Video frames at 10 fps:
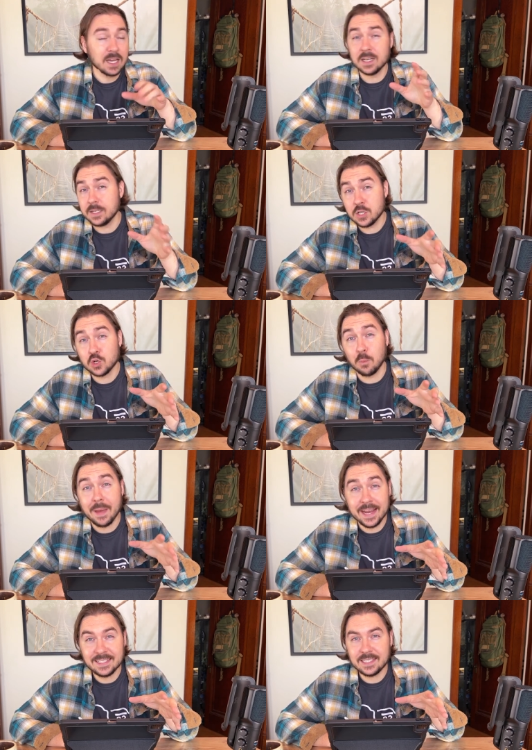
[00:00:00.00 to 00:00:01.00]
digital
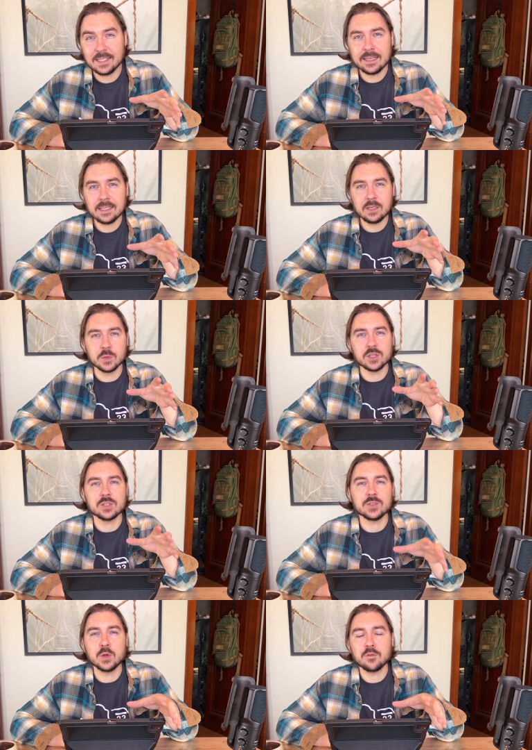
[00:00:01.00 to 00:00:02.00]
painting lately, which is
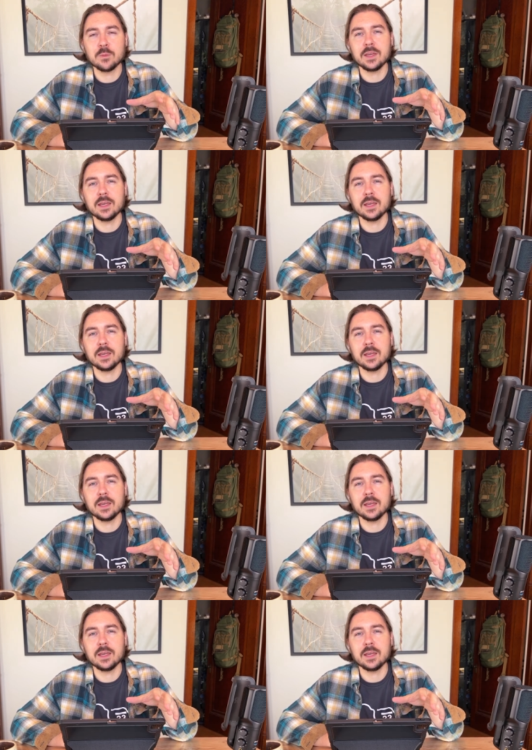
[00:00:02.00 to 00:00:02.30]
new for me.